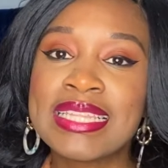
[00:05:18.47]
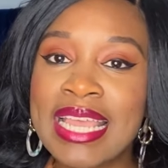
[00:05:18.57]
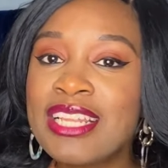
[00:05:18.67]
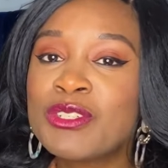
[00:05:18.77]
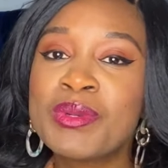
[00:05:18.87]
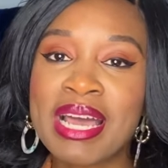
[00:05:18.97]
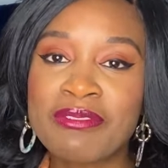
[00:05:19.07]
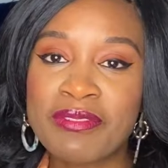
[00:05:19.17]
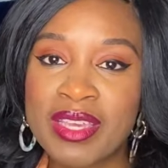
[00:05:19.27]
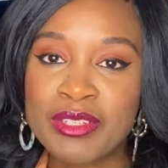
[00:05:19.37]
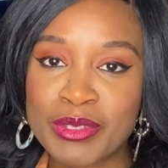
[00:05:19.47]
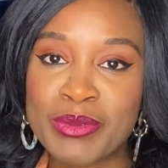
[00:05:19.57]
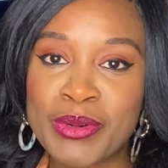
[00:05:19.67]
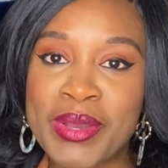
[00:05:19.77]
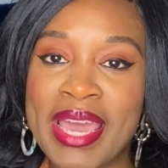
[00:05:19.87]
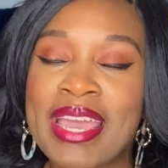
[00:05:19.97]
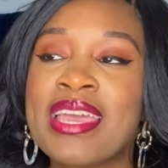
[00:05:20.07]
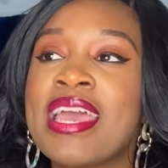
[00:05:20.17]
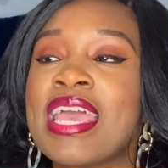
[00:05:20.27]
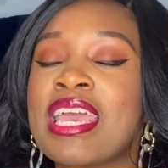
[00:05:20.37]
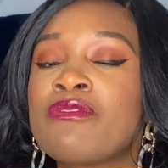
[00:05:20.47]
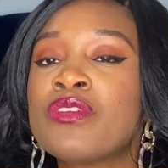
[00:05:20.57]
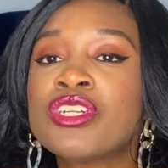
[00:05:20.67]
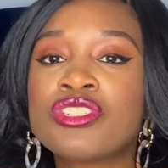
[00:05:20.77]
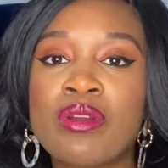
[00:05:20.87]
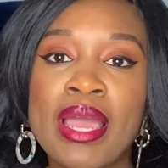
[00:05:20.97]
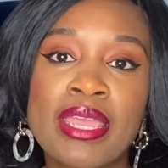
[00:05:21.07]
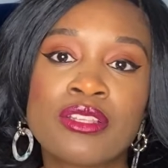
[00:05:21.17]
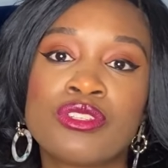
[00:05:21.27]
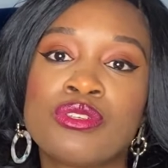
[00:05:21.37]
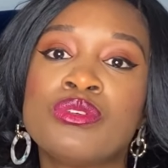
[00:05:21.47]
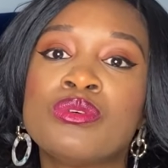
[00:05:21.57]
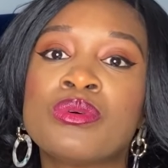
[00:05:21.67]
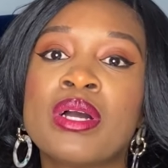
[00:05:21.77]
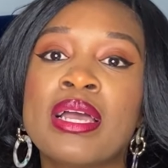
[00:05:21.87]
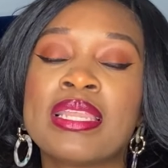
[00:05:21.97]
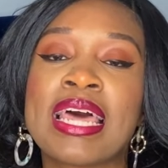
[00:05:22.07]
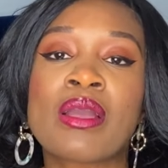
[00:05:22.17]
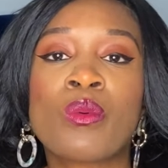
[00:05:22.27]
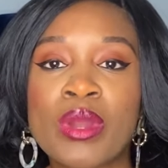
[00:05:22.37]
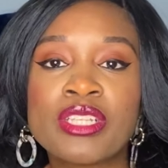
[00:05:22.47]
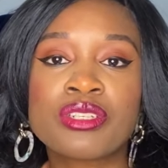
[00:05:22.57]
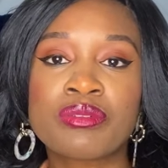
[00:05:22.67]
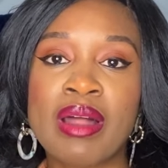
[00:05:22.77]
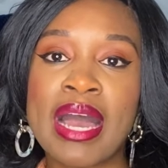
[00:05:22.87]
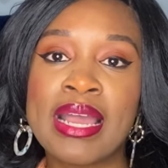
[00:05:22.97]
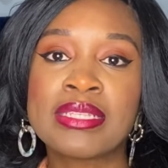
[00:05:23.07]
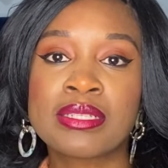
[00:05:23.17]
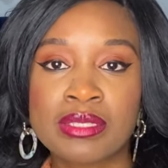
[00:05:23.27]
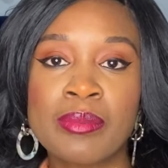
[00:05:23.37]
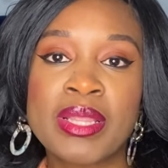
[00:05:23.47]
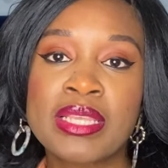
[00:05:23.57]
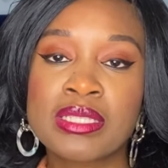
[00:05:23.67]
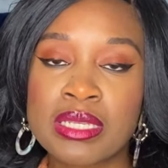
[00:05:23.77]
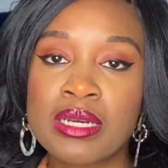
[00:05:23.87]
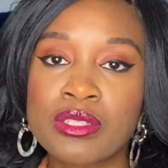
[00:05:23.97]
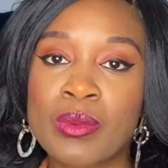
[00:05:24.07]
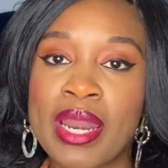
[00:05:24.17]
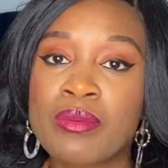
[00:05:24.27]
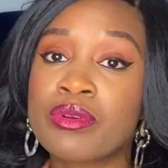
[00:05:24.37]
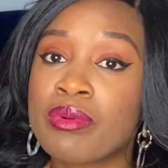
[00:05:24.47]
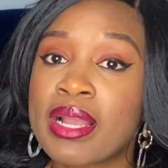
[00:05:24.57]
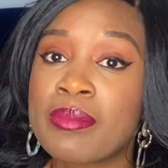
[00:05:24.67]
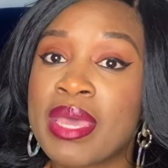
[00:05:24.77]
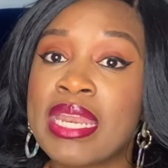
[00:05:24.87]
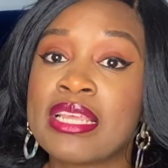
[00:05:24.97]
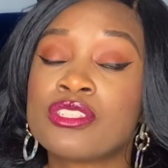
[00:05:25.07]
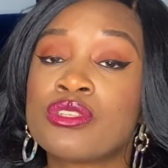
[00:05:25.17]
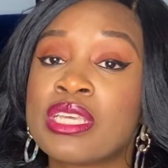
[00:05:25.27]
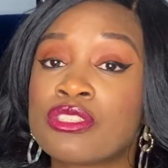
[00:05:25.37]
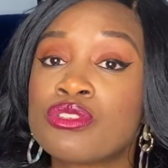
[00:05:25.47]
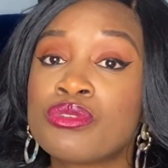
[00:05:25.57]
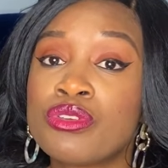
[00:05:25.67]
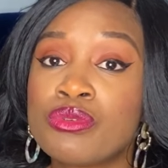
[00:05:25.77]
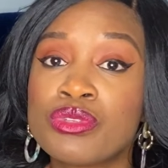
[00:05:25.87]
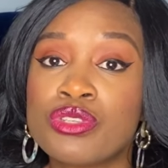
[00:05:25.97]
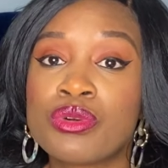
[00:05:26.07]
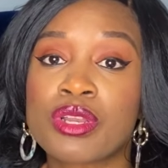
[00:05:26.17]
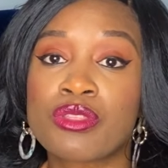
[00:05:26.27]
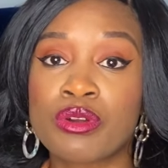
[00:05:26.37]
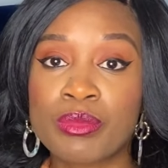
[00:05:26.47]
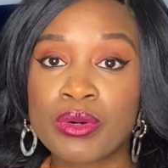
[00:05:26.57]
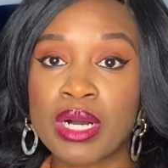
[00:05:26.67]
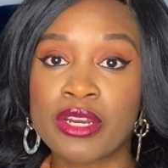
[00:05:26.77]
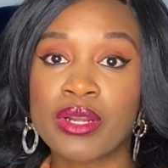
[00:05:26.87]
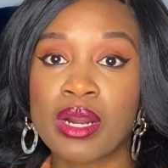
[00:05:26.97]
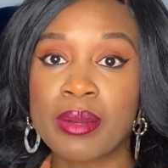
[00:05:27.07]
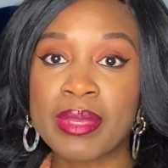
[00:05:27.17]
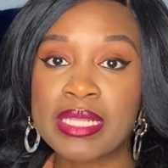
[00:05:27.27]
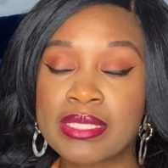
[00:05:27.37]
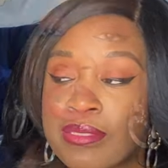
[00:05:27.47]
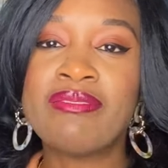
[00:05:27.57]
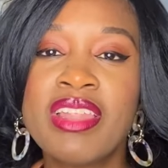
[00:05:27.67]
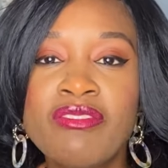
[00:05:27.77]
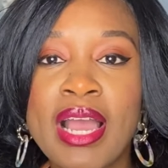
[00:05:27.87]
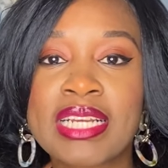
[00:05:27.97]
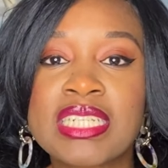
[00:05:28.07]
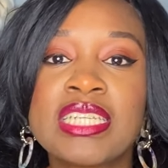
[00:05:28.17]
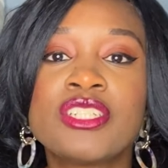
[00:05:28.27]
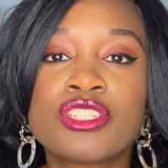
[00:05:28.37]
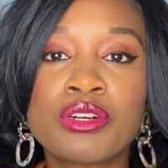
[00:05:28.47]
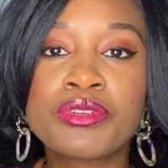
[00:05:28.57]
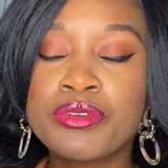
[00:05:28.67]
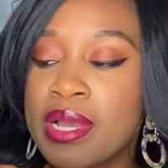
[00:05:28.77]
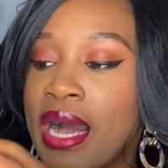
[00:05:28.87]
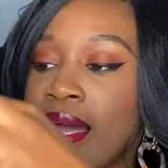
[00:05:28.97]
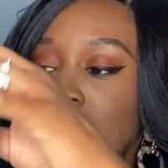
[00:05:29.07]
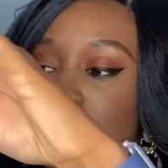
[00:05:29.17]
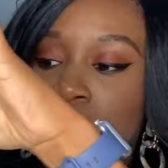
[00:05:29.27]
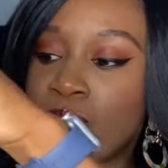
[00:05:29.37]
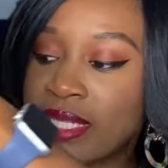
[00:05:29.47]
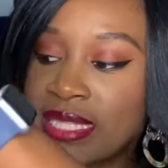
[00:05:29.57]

they do not fail you, okay? If you're trying to like winterize some of these looks, what I would recommend is to use your thermal undergarments. I've never actually showed you guys the ones